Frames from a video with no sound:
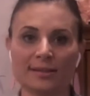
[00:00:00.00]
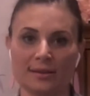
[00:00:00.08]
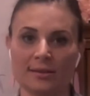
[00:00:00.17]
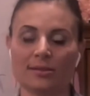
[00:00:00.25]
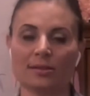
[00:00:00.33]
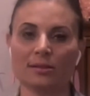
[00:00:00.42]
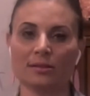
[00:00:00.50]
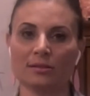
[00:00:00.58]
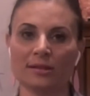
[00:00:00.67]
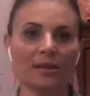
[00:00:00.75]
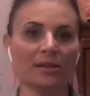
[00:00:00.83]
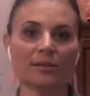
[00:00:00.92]

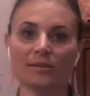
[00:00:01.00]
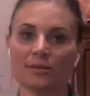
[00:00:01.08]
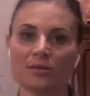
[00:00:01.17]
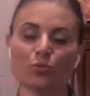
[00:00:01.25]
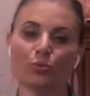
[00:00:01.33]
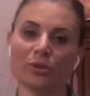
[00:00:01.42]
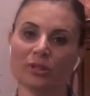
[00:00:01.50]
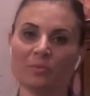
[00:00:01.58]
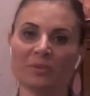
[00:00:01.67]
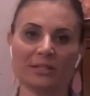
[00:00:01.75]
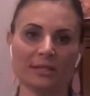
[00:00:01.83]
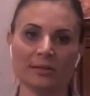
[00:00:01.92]
Kansas is a
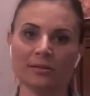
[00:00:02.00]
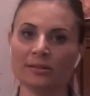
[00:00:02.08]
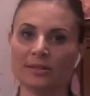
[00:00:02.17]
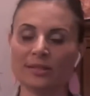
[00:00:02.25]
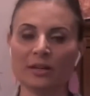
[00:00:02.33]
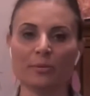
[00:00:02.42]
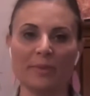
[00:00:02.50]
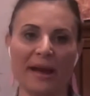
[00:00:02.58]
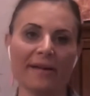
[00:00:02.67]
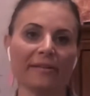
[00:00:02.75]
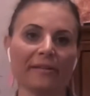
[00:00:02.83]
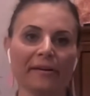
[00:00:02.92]
really big deal, and it's in
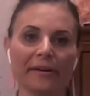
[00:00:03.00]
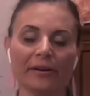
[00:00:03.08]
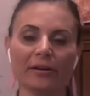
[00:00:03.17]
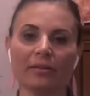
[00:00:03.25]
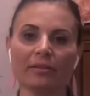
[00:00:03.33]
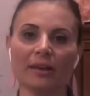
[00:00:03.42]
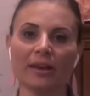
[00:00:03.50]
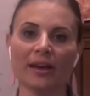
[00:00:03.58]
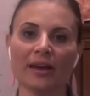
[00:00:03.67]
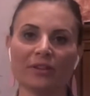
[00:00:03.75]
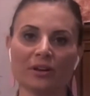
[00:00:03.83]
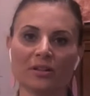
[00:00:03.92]
our backyard.
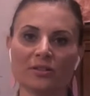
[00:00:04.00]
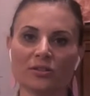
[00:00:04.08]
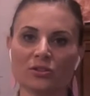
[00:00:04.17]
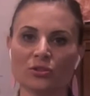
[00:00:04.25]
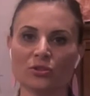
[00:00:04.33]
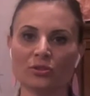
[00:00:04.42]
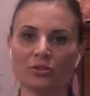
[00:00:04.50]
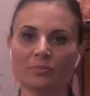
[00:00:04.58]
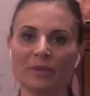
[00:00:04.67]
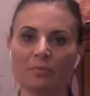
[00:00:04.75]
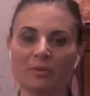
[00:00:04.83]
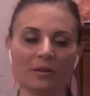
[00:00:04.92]
They have a
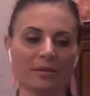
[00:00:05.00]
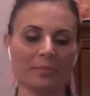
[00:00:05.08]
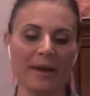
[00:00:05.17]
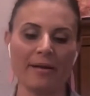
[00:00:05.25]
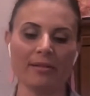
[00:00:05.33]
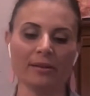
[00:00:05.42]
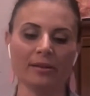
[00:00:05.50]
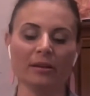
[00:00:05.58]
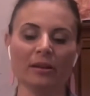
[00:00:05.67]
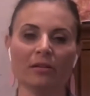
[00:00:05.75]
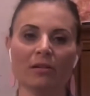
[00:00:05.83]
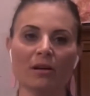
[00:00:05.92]
constitutional amendment on the
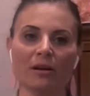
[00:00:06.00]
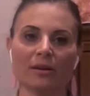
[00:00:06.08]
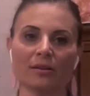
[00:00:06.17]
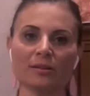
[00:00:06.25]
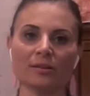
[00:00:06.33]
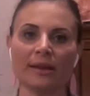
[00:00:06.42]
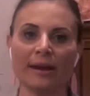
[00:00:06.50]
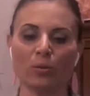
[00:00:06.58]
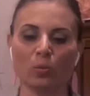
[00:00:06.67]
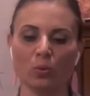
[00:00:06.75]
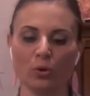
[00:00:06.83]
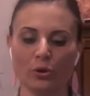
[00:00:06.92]
ballot in August
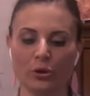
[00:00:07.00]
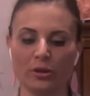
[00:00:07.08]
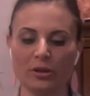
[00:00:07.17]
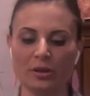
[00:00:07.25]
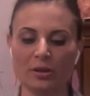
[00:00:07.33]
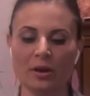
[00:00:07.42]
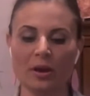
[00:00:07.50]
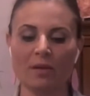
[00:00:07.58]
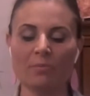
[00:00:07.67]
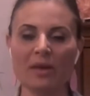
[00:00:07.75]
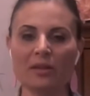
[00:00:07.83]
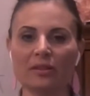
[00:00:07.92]
that would
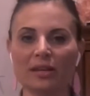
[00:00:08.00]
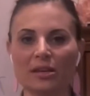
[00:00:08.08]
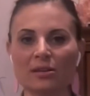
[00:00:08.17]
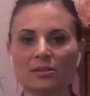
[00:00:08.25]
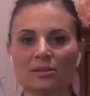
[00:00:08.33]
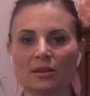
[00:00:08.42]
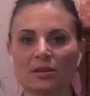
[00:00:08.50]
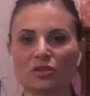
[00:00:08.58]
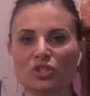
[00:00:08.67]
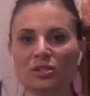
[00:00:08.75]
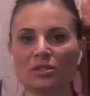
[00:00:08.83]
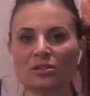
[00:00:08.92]
amend the
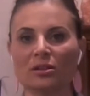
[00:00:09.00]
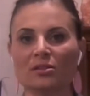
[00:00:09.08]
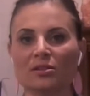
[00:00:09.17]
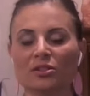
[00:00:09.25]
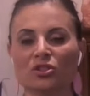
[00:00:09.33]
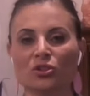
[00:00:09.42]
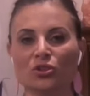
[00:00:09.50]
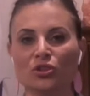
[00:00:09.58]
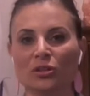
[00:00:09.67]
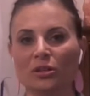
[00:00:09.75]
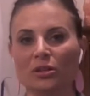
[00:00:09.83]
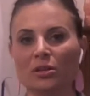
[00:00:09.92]
Kansas
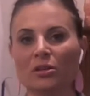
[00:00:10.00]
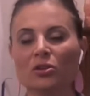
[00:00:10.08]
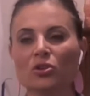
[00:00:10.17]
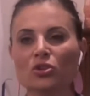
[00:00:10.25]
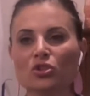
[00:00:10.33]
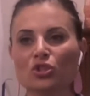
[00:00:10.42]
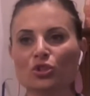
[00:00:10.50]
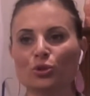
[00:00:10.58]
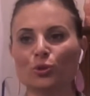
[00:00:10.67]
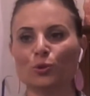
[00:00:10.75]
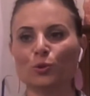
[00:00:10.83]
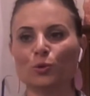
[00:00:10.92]
Constitution
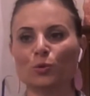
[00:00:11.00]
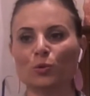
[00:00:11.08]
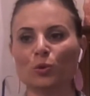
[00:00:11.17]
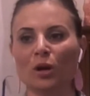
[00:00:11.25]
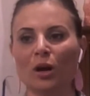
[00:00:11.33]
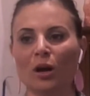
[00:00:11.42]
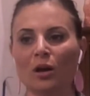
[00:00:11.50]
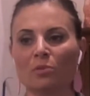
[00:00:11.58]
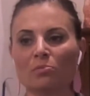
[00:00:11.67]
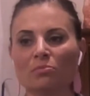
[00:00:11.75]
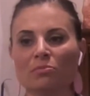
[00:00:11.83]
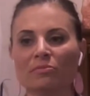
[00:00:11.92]
to
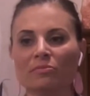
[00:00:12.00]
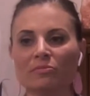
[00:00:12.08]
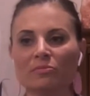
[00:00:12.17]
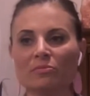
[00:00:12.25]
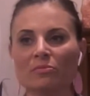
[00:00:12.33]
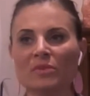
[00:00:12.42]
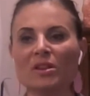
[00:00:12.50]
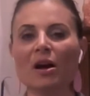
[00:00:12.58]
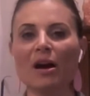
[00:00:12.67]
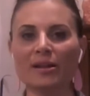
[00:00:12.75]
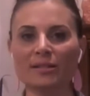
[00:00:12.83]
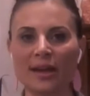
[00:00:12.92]

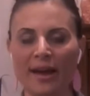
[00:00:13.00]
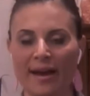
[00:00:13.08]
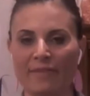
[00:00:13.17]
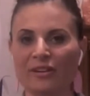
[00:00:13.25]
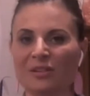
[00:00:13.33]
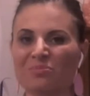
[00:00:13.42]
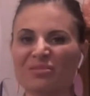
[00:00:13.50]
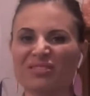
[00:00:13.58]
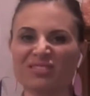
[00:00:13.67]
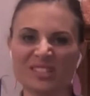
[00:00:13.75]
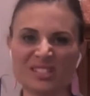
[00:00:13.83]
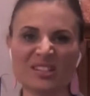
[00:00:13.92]
not have an
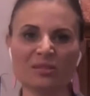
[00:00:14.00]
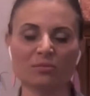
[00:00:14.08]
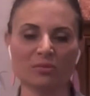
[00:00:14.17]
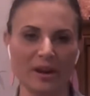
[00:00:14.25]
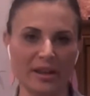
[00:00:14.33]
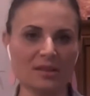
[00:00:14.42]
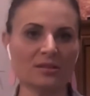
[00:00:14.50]
implicit